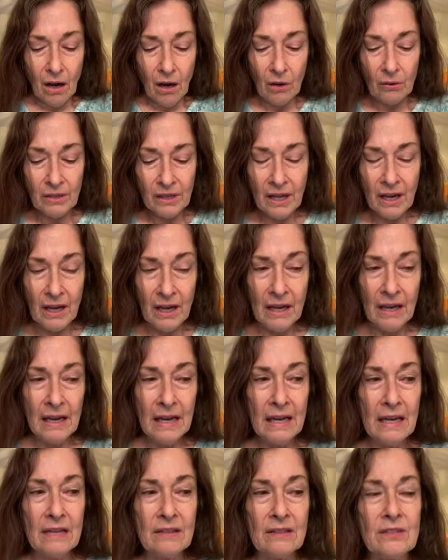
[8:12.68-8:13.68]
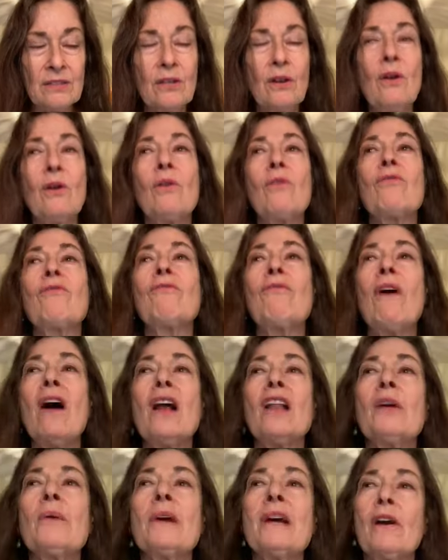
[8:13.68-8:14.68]
Okay, so
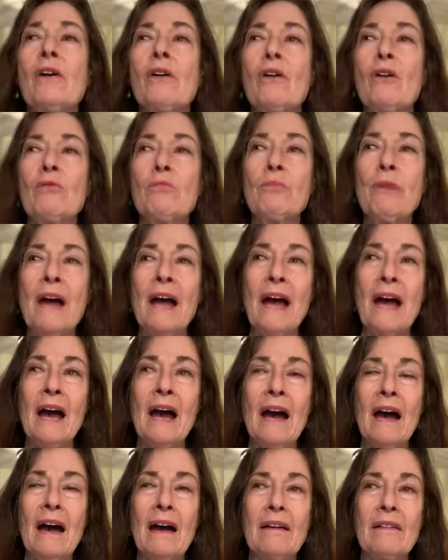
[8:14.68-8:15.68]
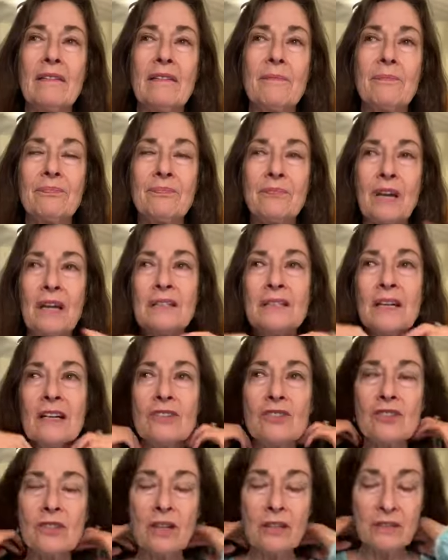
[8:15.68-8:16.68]
following our own path. I
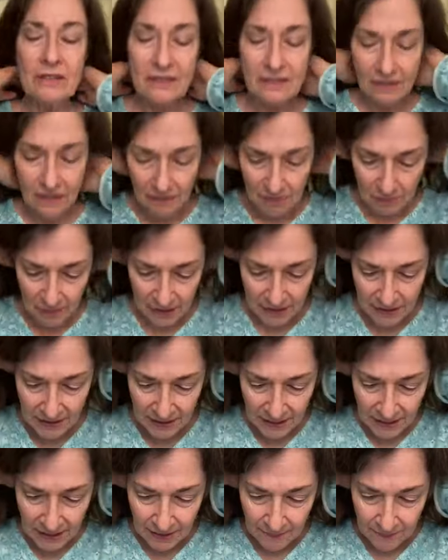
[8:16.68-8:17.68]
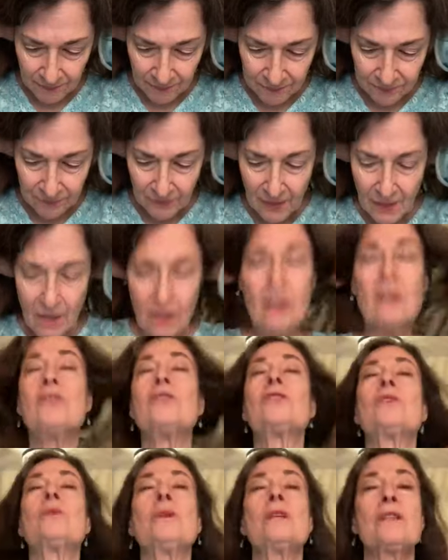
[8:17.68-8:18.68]
touched on this on Monday.
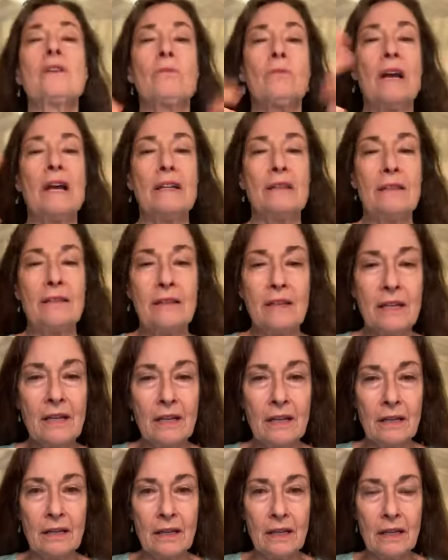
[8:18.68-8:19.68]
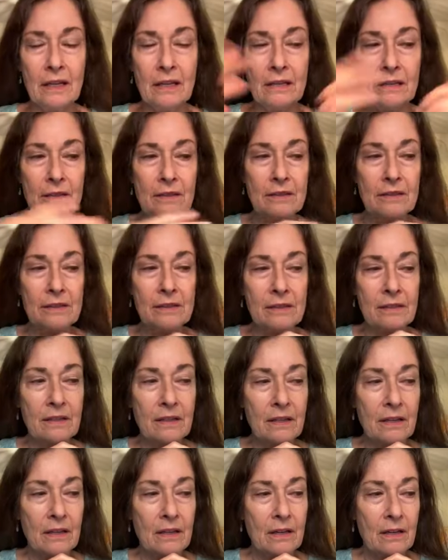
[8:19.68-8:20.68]
Doing the right thing is
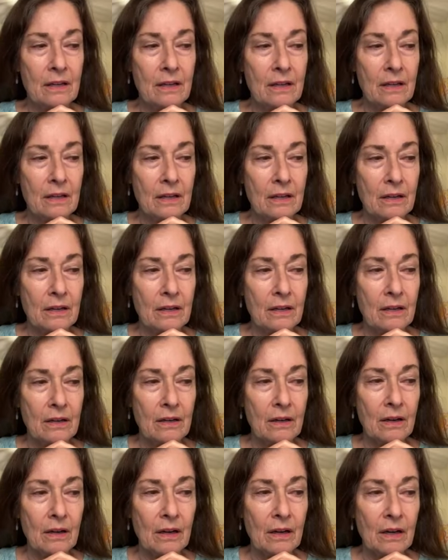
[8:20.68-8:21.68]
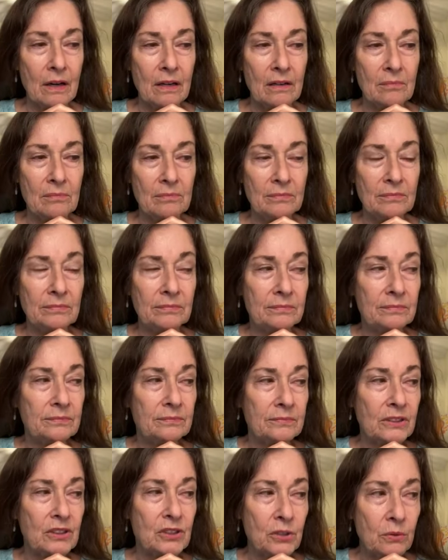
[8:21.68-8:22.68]
um,
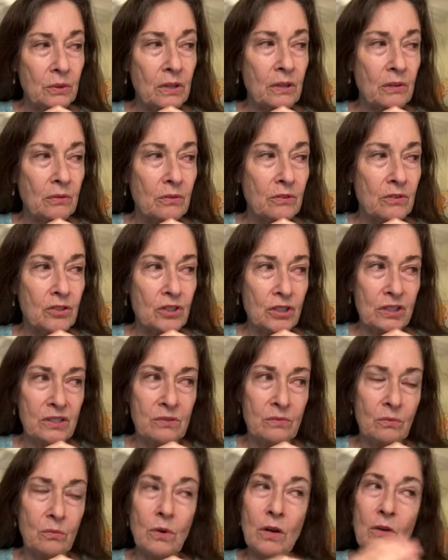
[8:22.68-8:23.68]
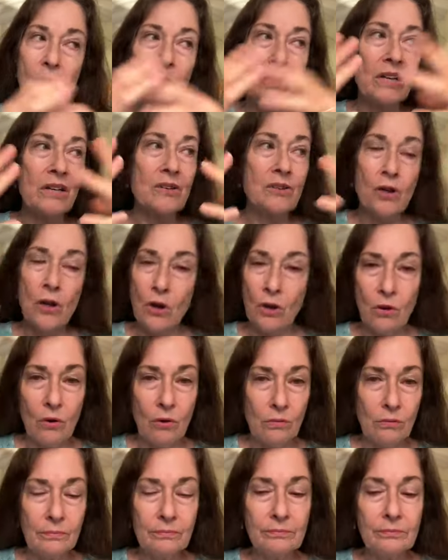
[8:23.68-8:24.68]
doing just what we
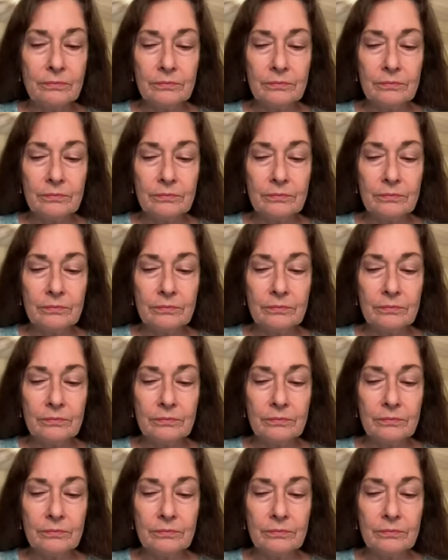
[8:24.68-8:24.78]
know,